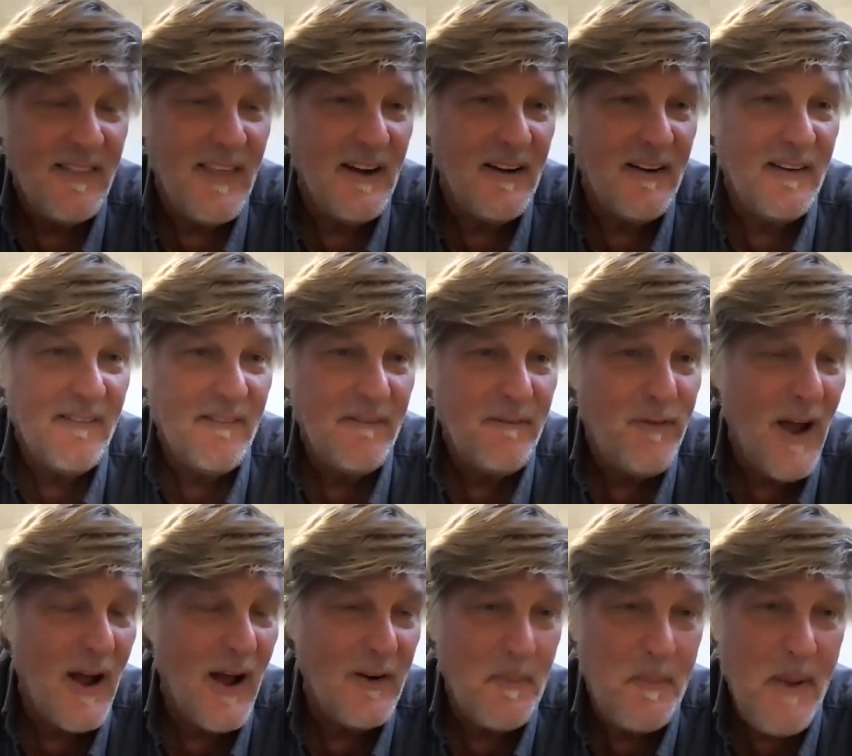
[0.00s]
that
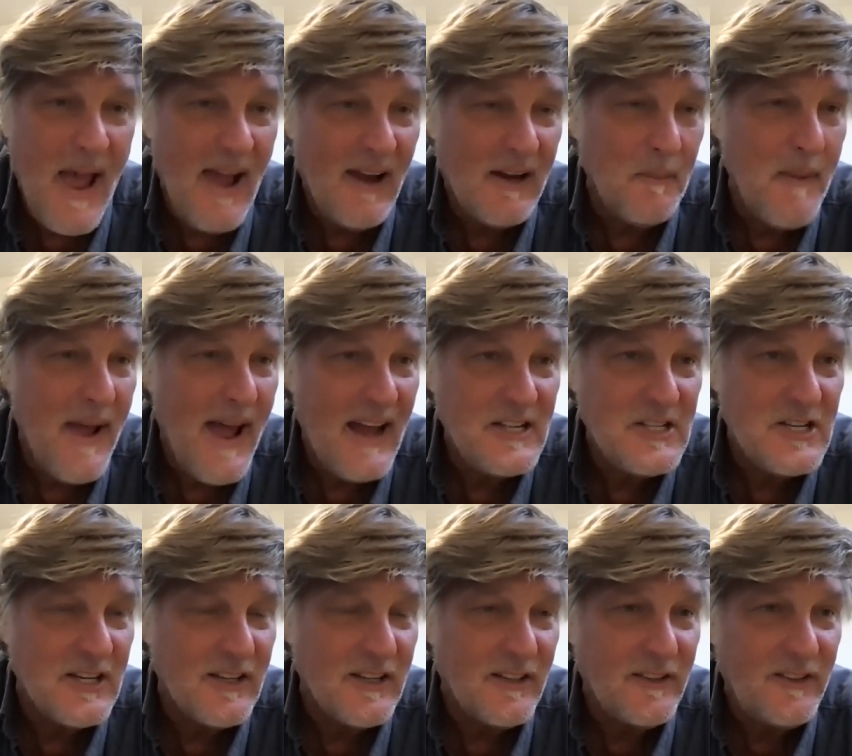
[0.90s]
found a pack of
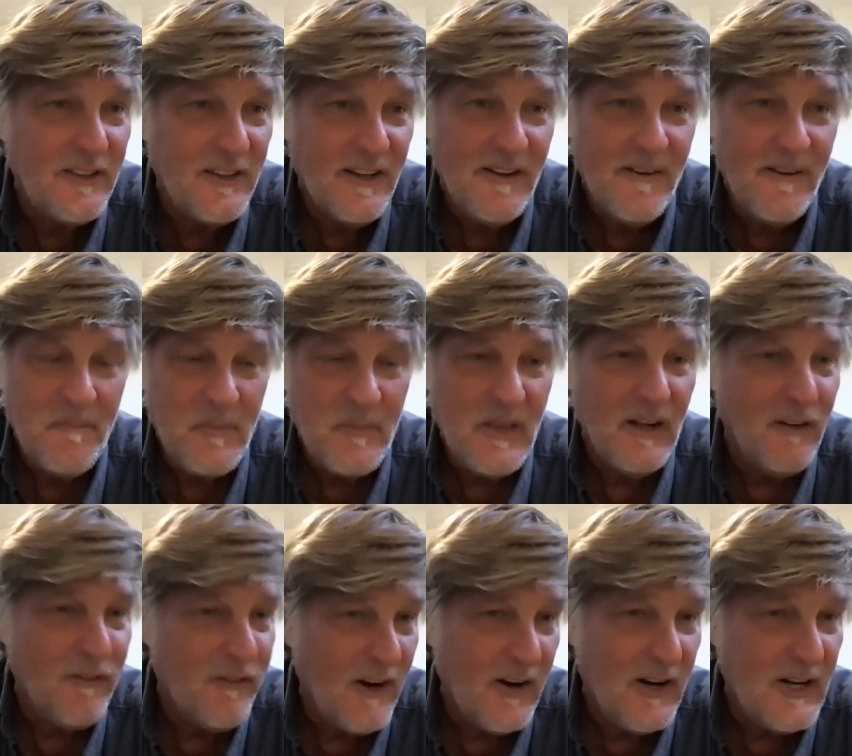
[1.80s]
matches in
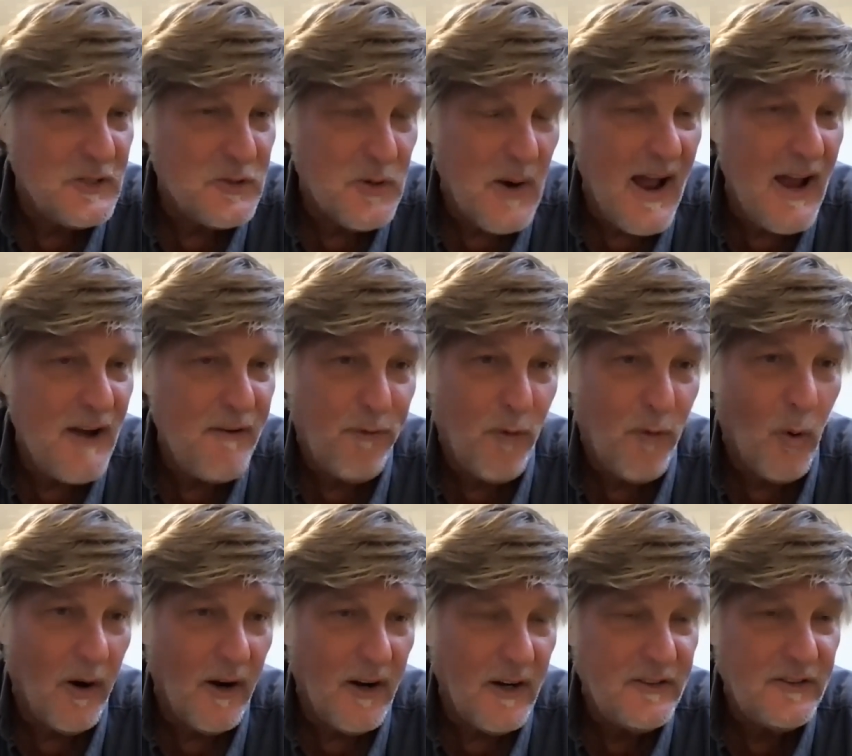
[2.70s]
a very dry
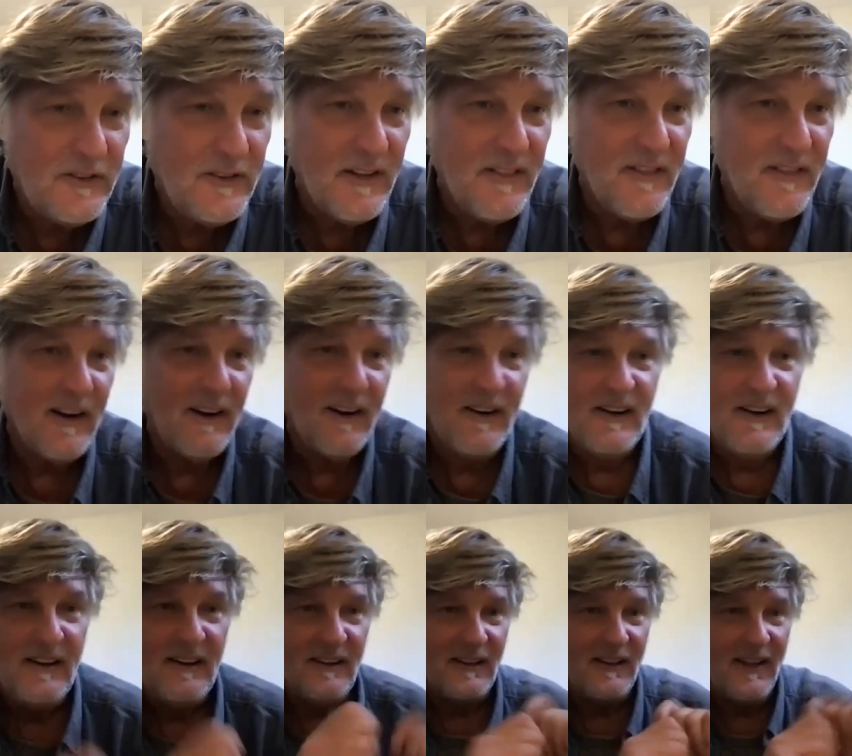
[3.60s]
forest and they're
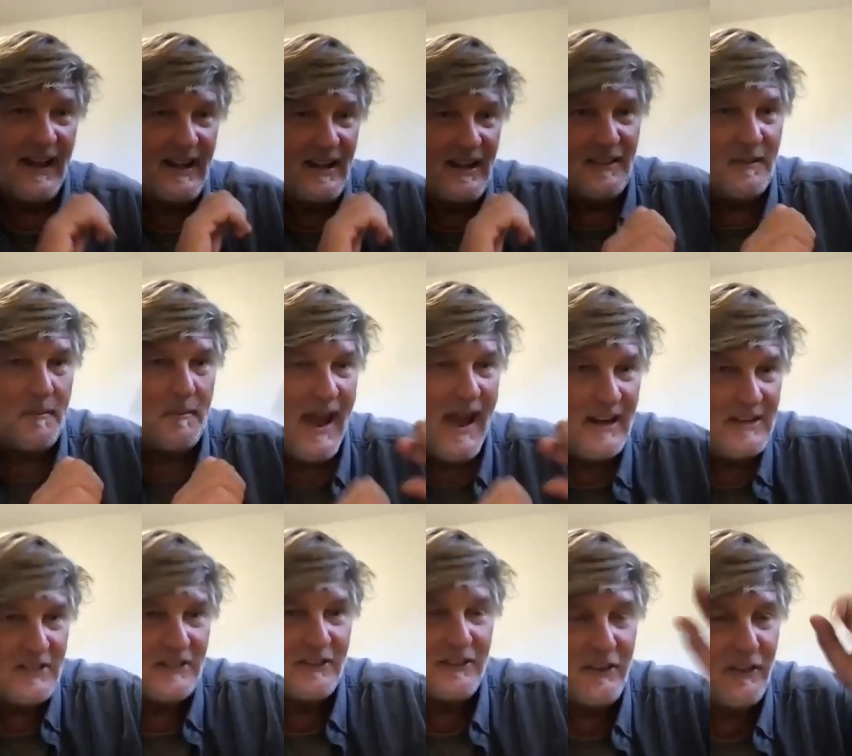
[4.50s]
lighting the
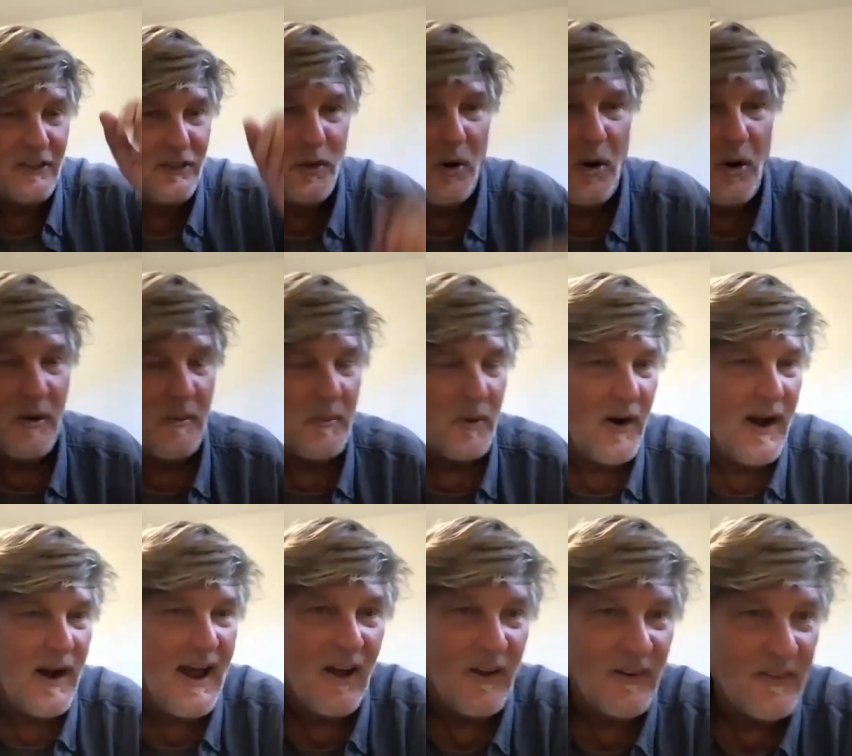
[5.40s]
matches and throwing them
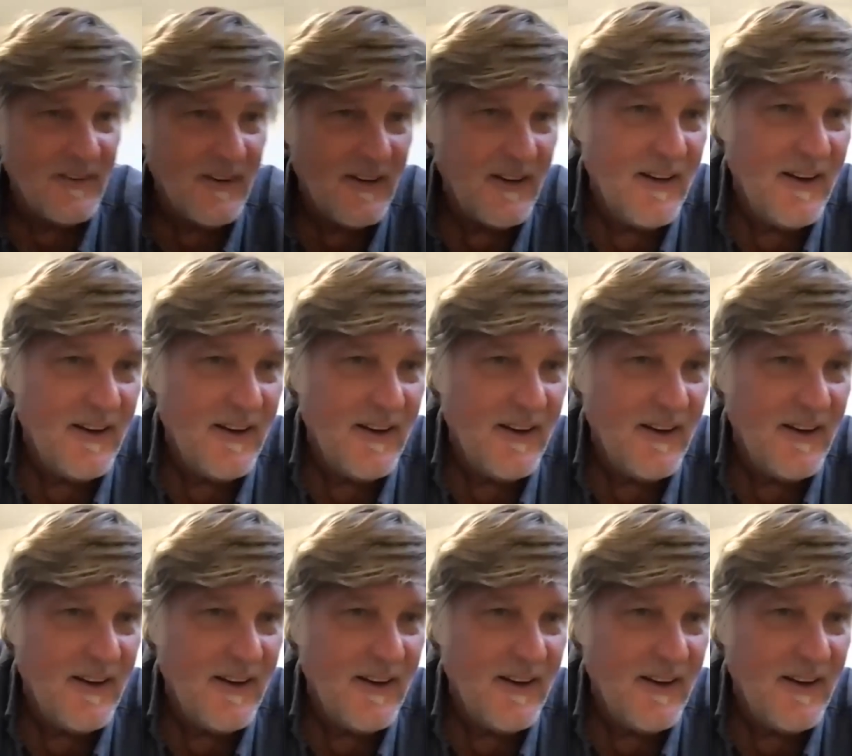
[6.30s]
around.